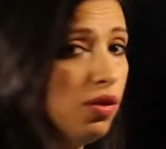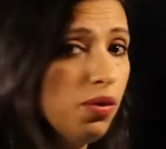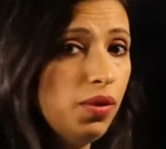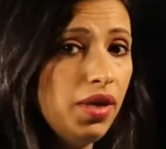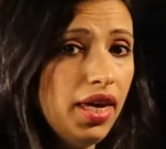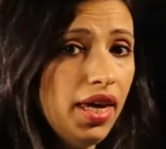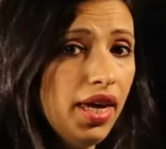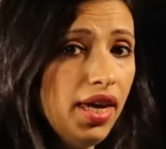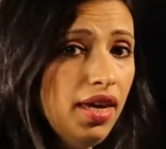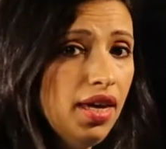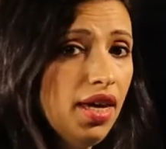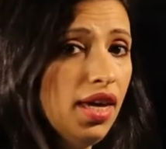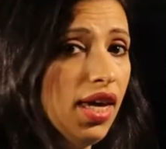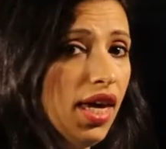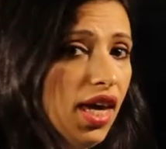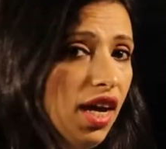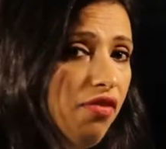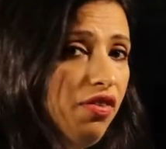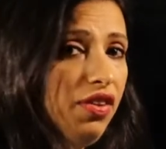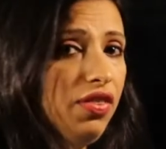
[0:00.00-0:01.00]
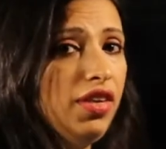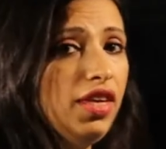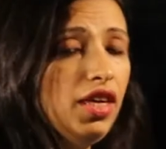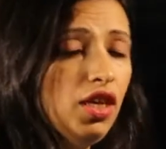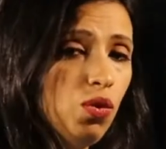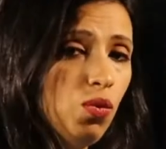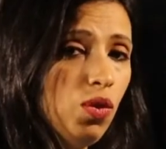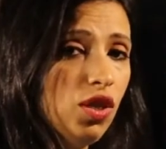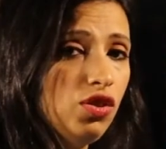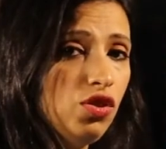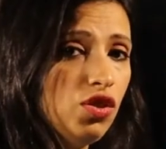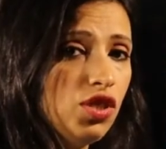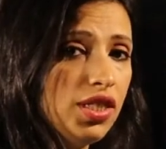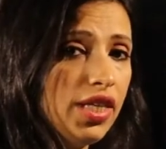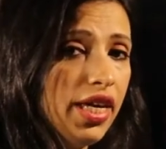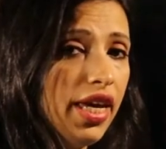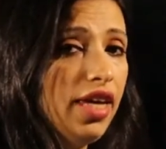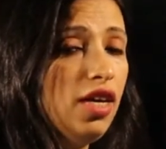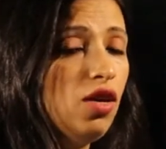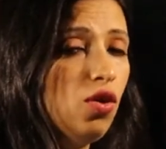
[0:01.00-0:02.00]
Okay, everything you want to
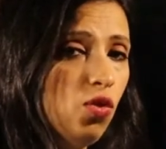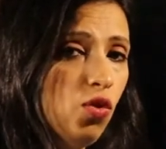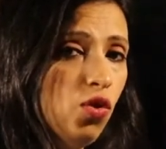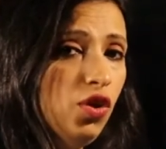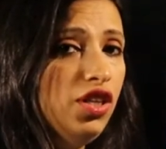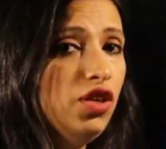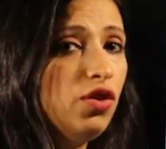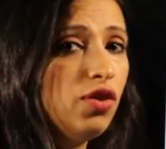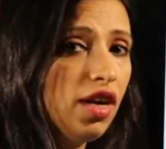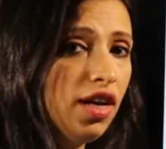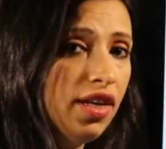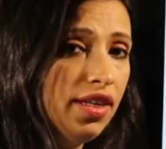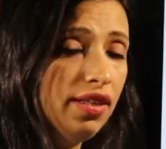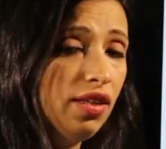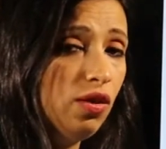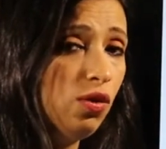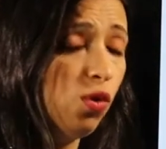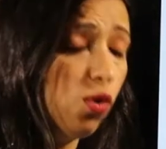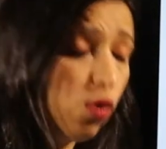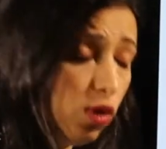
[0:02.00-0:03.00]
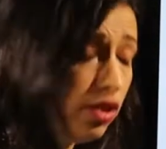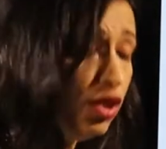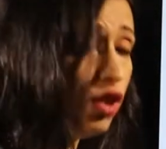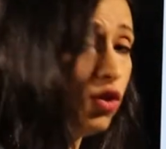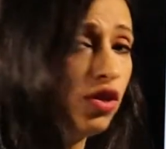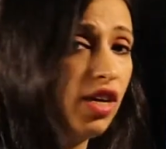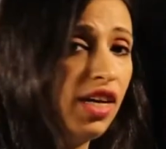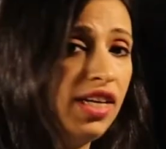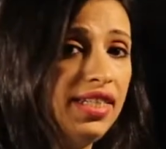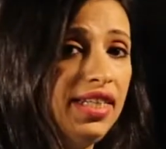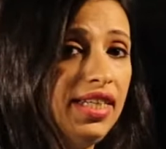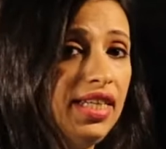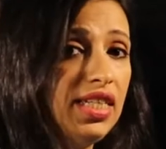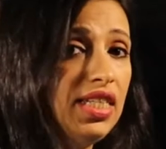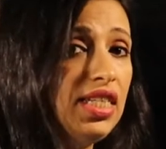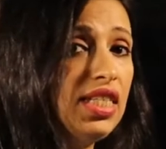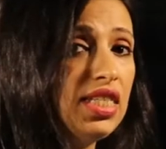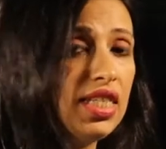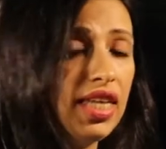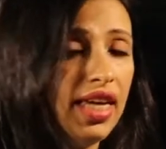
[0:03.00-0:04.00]
say, or all your
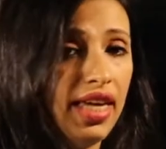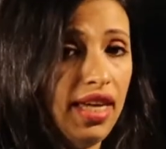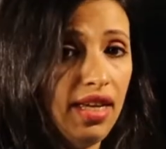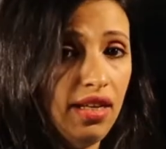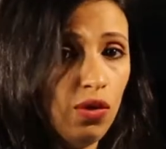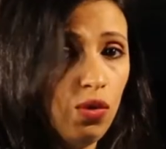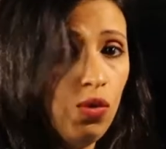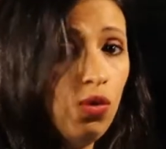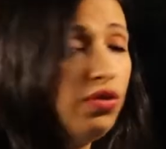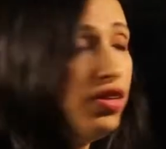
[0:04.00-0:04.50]
ideas and all